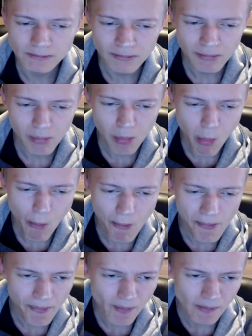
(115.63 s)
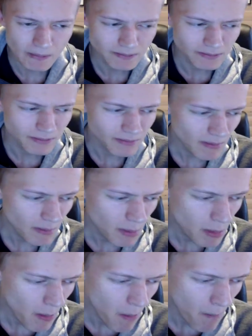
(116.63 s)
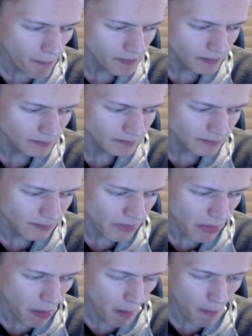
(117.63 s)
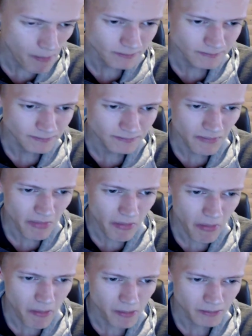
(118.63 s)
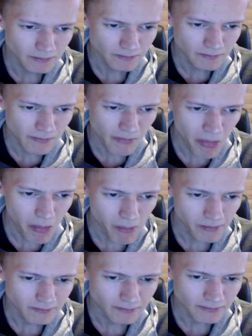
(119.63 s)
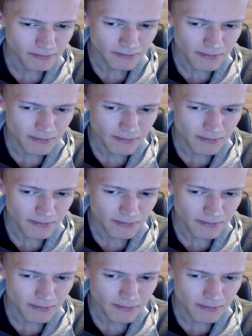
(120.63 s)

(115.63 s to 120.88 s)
(no one is talking)